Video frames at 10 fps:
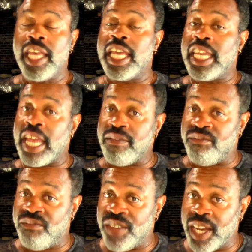in a
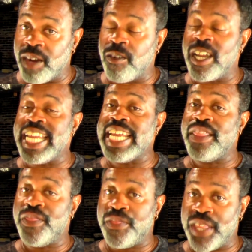very
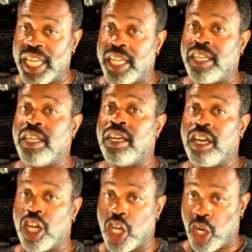thin
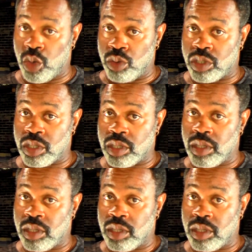coat,